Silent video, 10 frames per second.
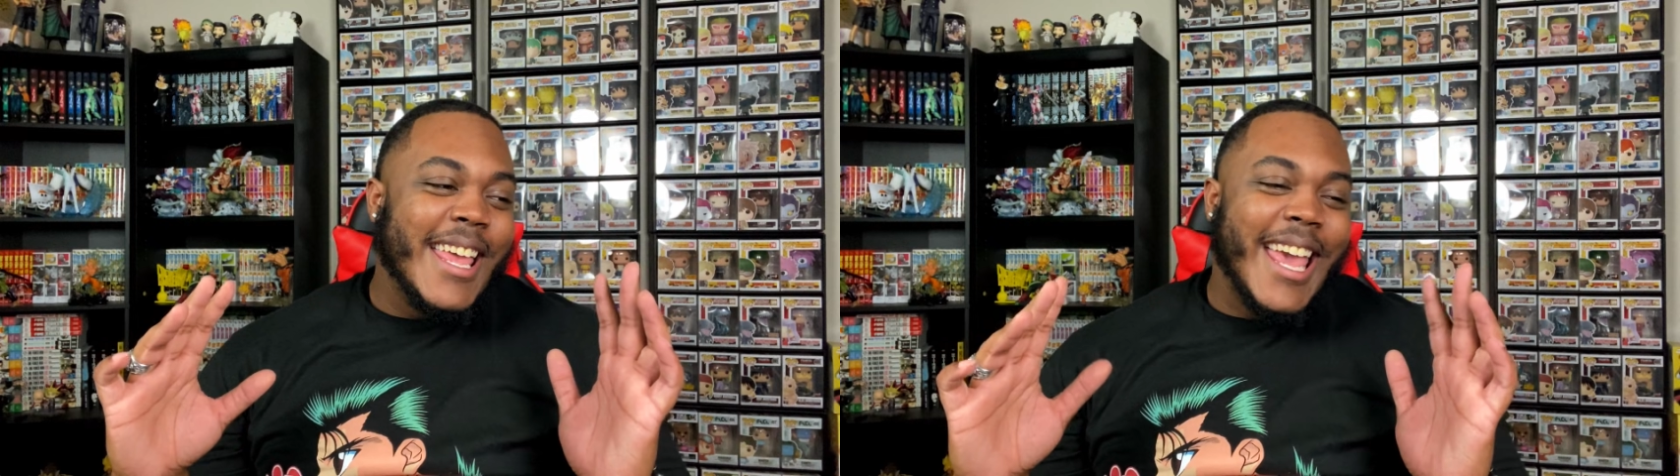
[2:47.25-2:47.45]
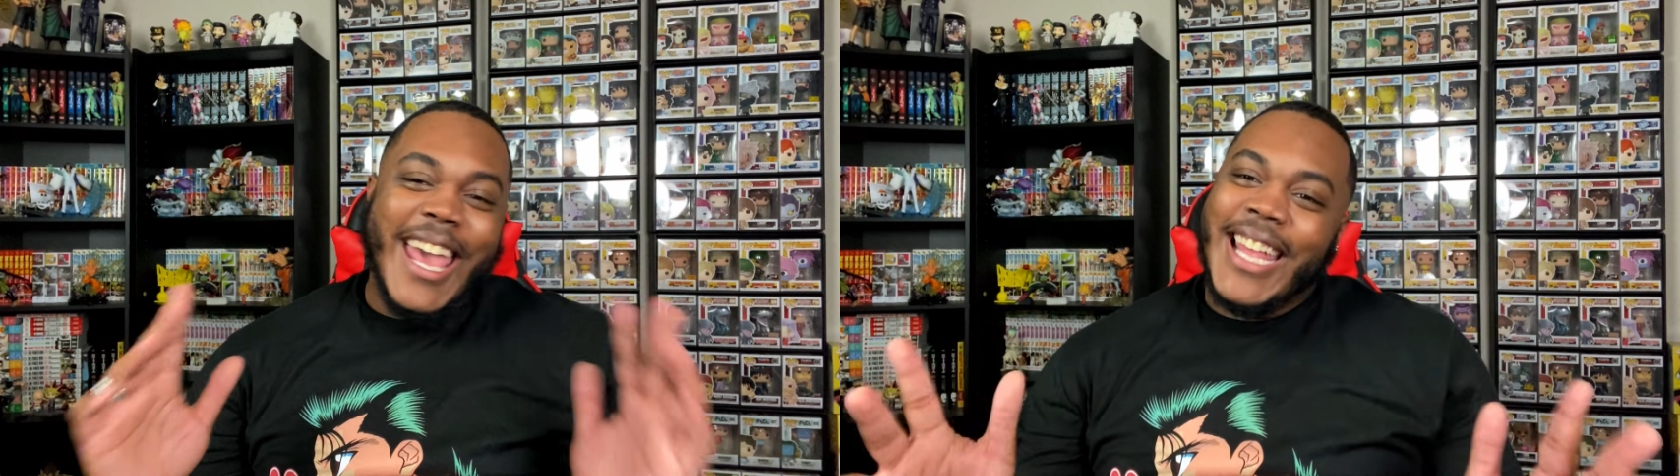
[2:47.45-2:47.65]

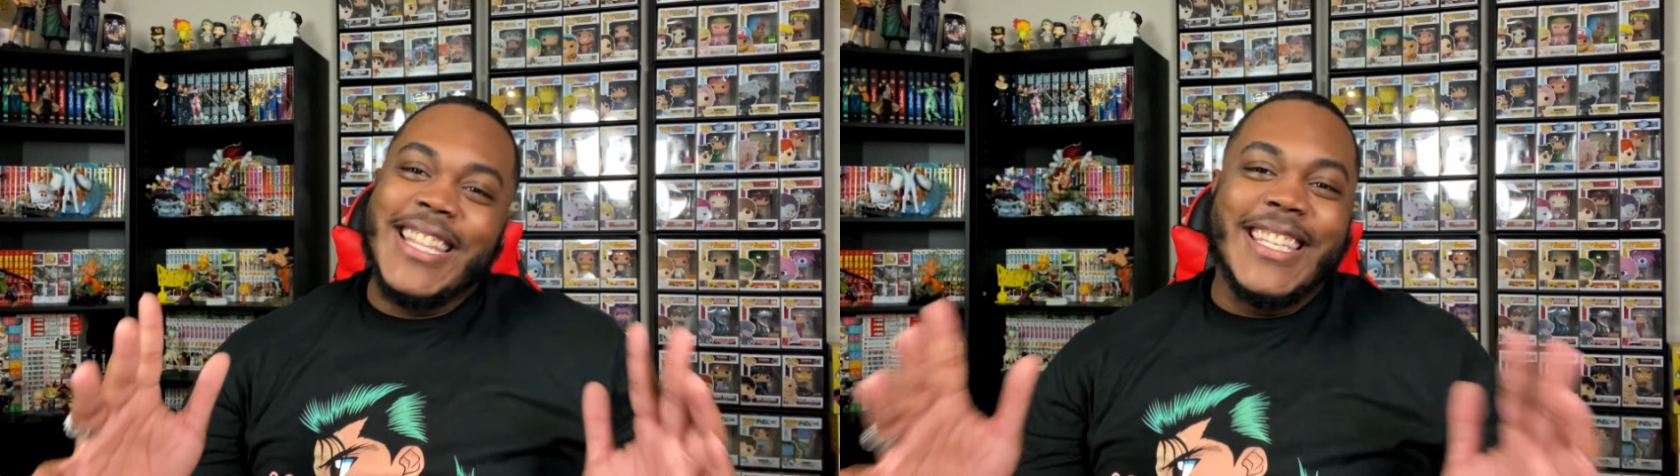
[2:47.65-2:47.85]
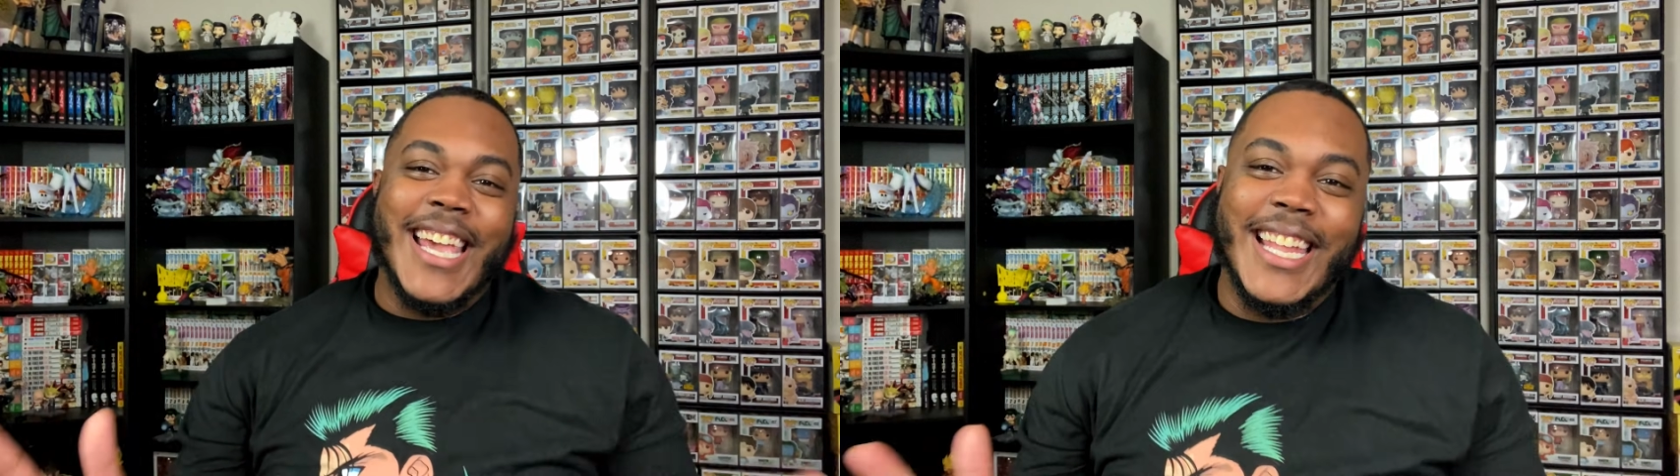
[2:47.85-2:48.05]

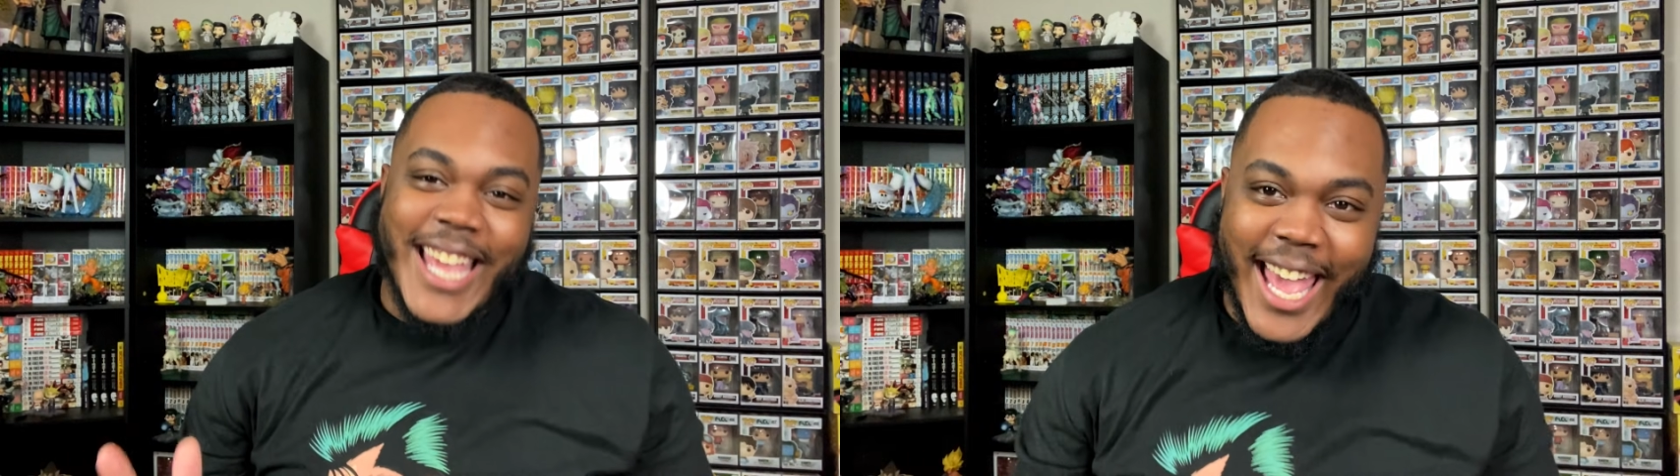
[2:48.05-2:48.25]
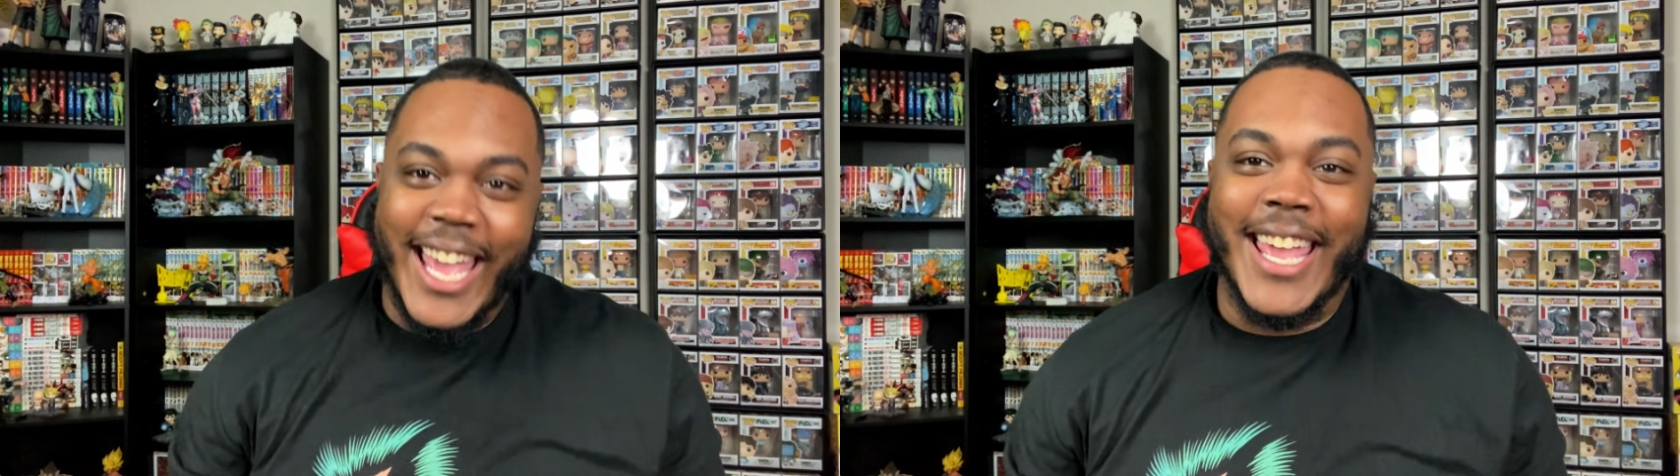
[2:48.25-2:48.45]
hitting
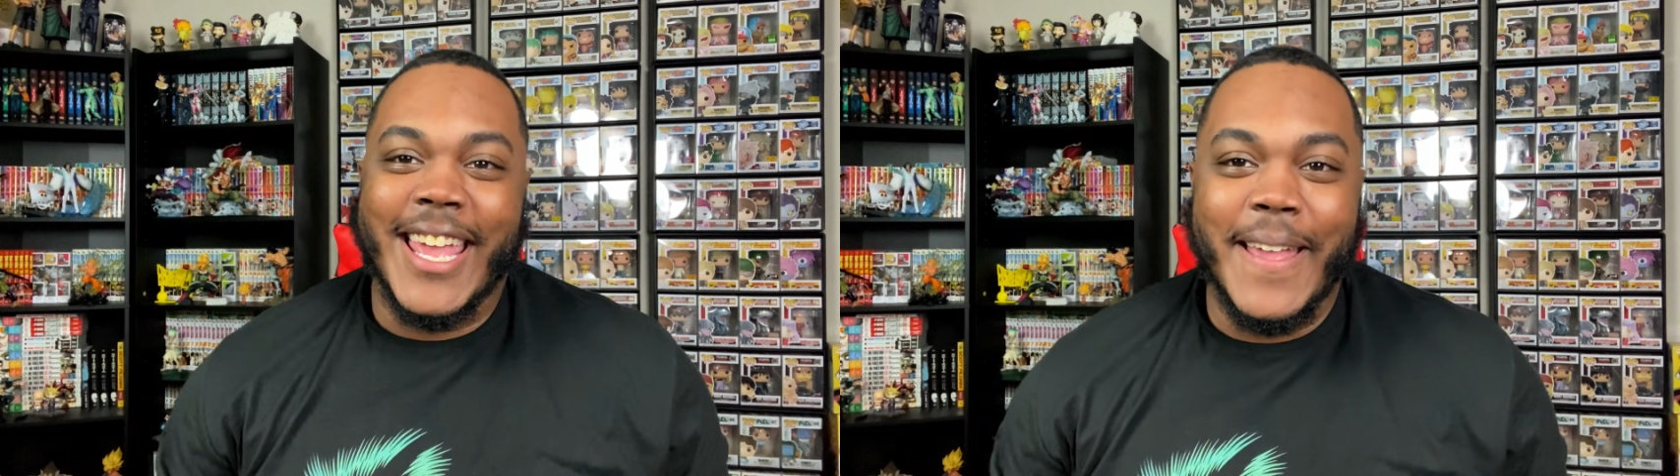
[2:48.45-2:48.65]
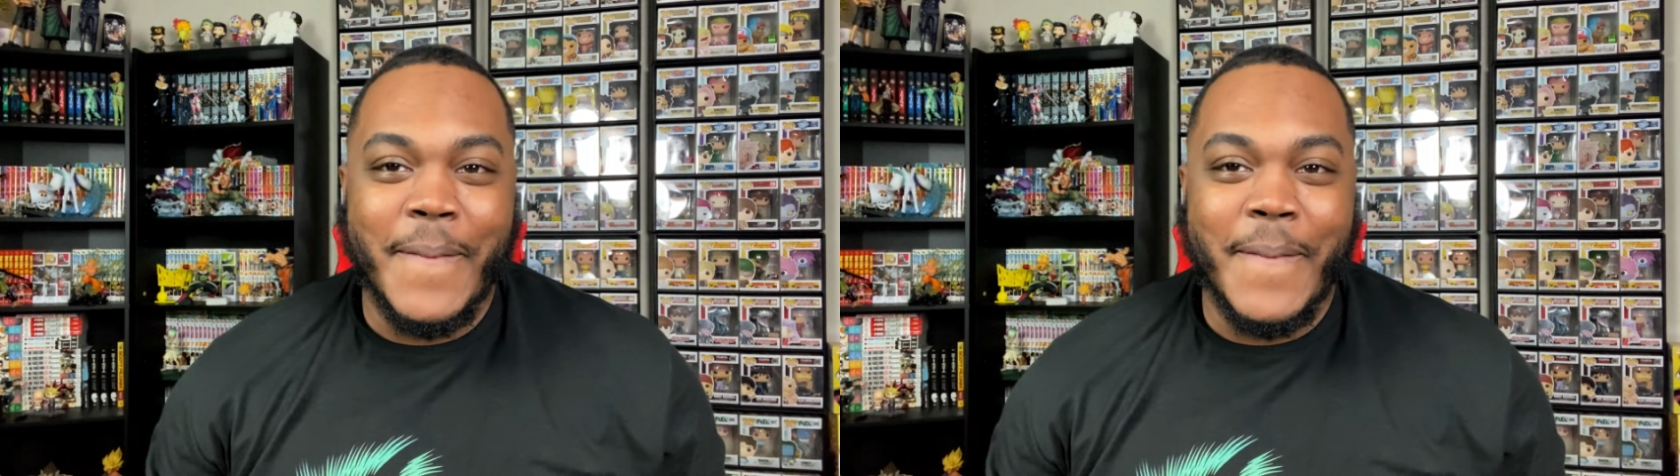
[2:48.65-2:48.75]
10K